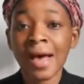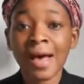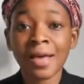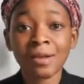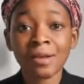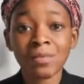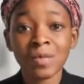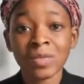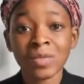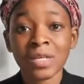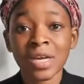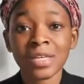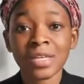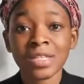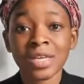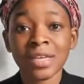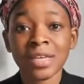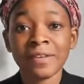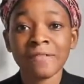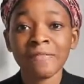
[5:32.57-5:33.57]
animals
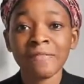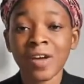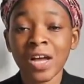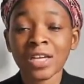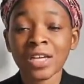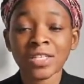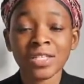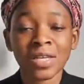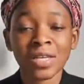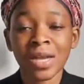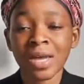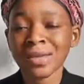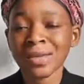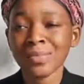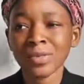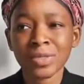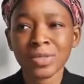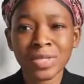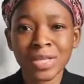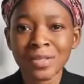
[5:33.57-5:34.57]
actually function
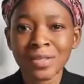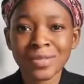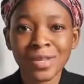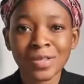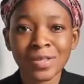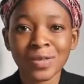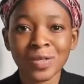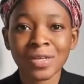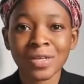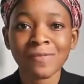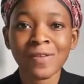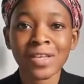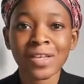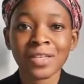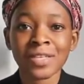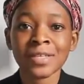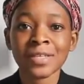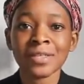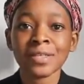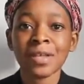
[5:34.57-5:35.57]
animals insects whatever
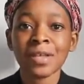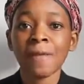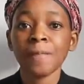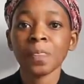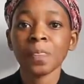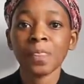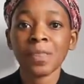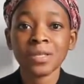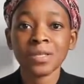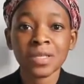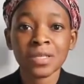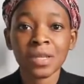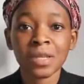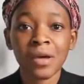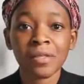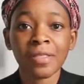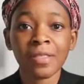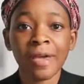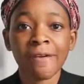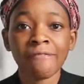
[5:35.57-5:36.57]
it is this is
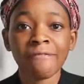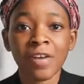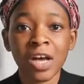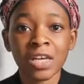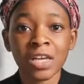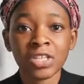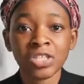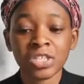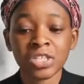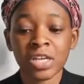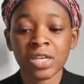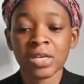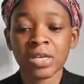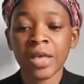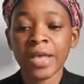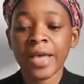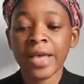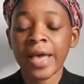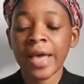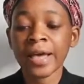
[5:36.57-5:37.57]
how they function
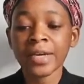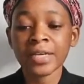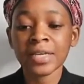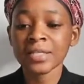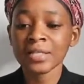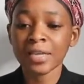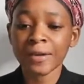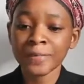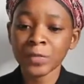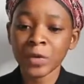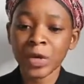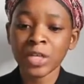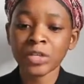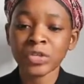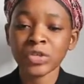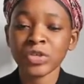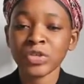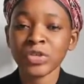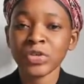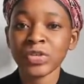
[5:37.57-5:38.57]
and it's up to
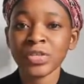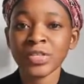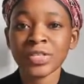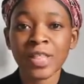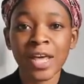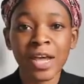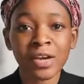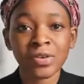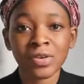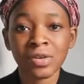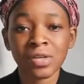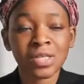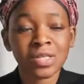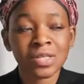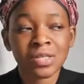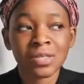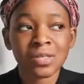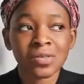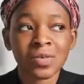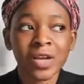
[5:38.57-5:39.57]
us to use that
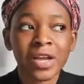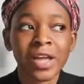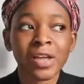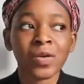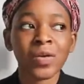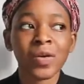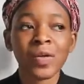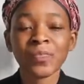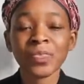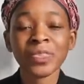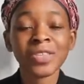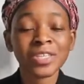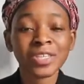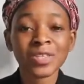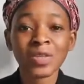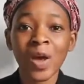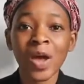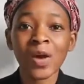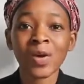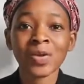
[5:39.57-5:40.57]
knowledge this is why this
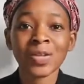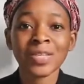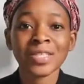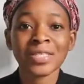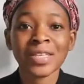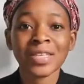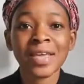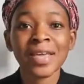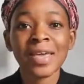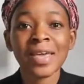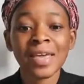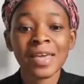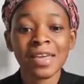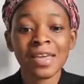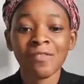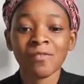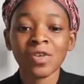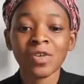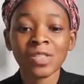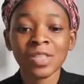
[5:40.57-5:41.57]
is why i always say
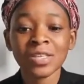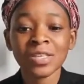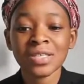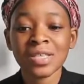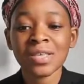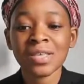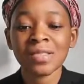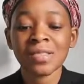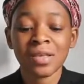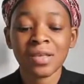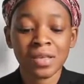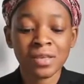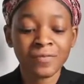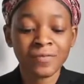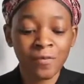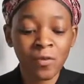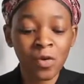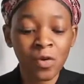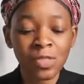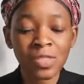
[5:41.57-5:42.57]
if all these
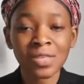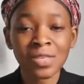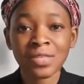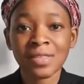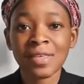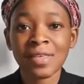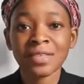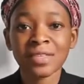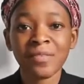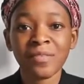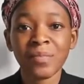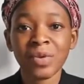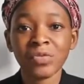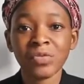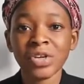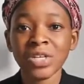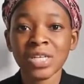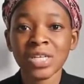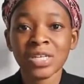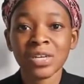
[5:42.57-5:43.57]
if all these things have
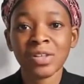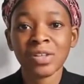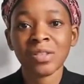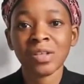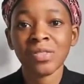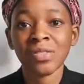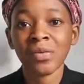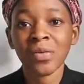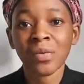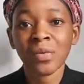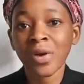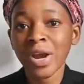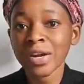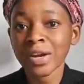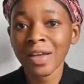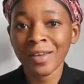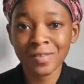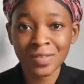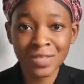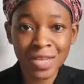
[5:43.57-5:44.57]
been written down in the
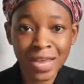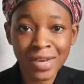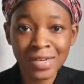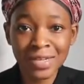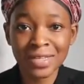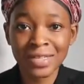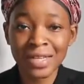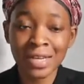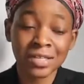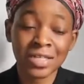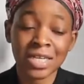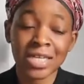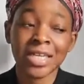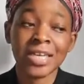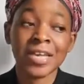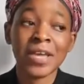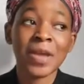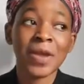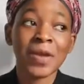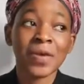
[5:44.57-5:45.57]
quran have scientists
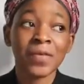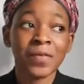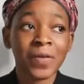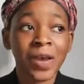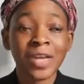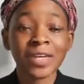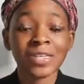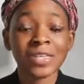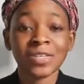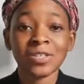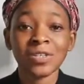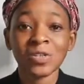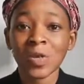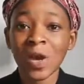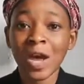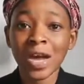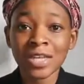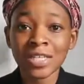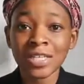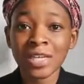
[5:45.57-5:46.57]
actually read it
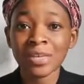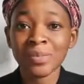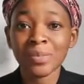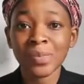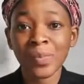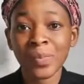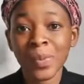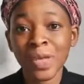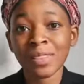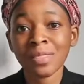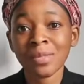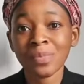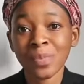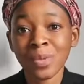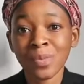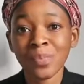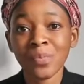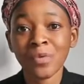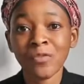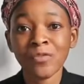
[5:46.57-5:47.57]
to actually prepare the
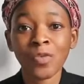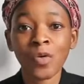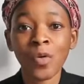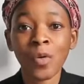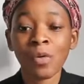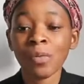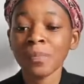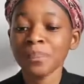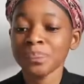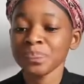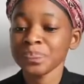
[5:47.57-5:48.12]
people for